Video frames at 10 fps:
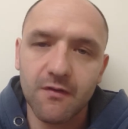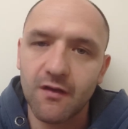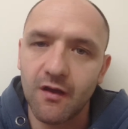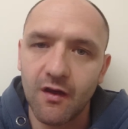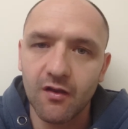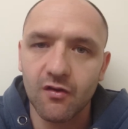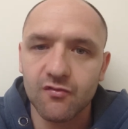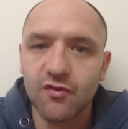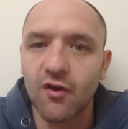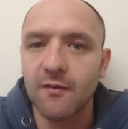a long
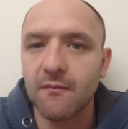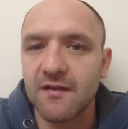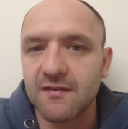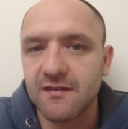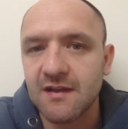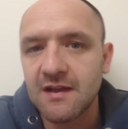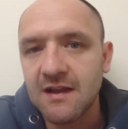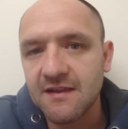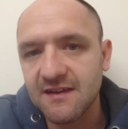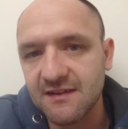time, and
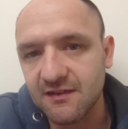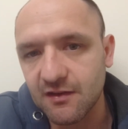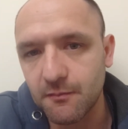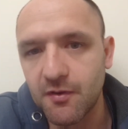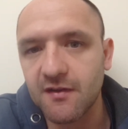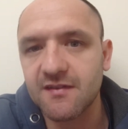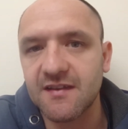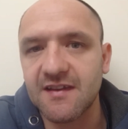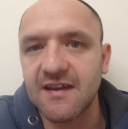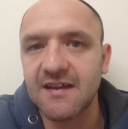this isn't the person
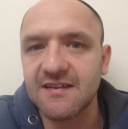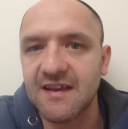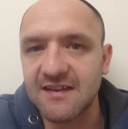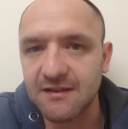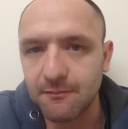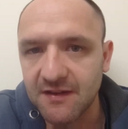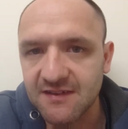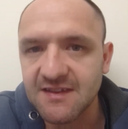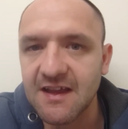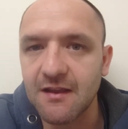he is, that he didn't mean
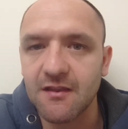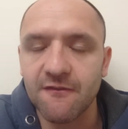to say it.